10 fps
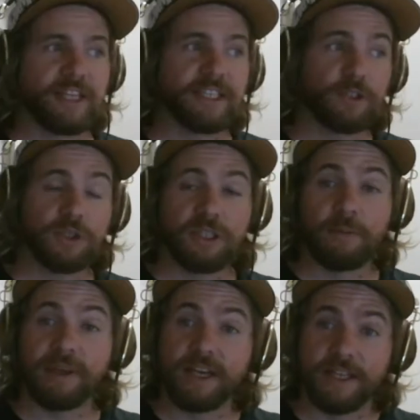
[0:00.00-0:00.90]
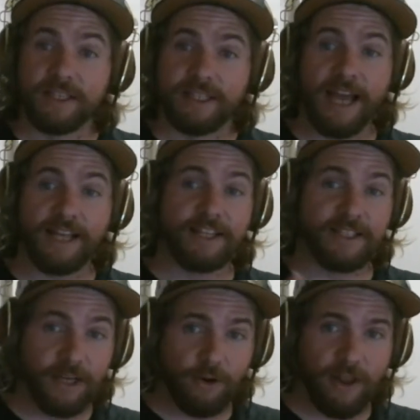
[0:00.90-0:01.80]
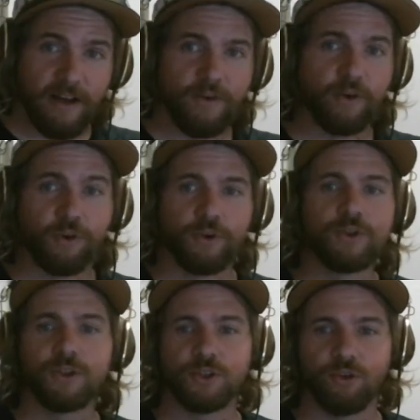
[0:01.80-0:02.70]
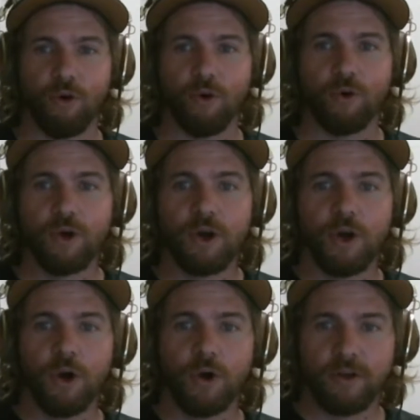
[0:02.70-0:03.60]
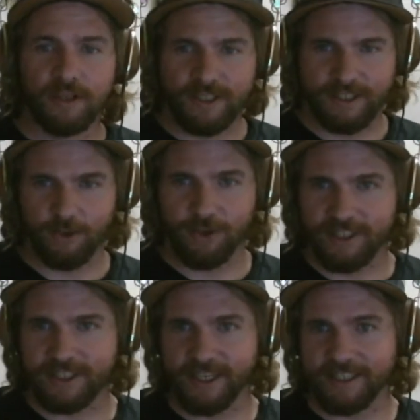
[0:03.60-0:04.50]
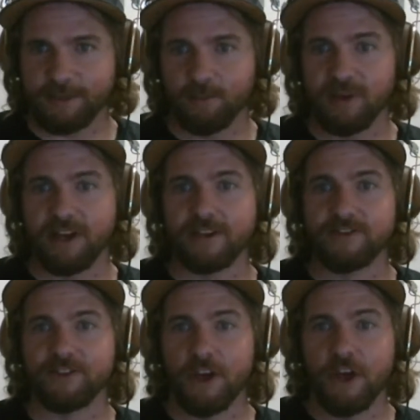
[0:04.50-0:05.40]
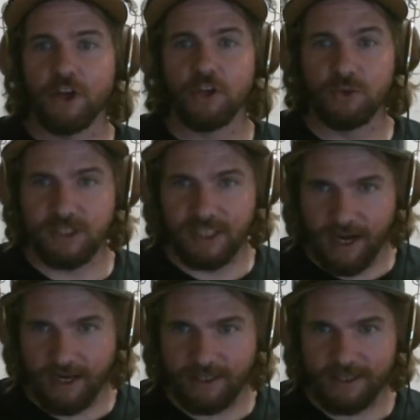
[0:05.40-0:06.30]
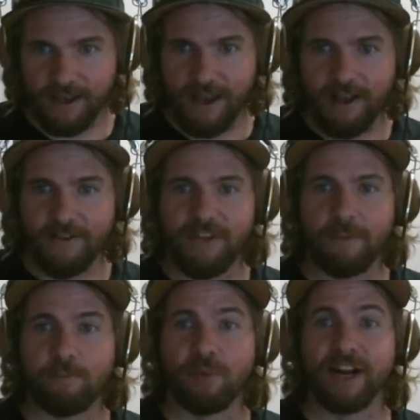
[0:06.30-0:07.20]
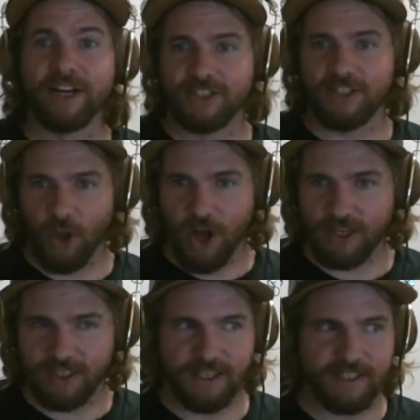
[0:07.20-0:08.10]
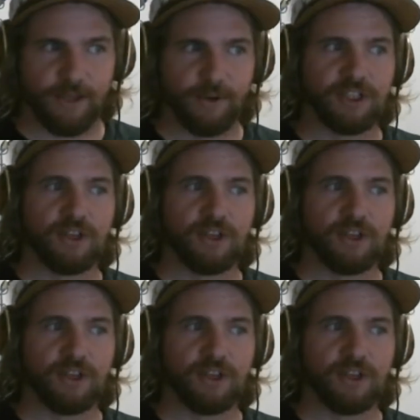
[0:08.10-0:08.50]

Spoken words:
interesting because at the 0 level, cruise control still exists because you set it, but it just locks in the acceleration.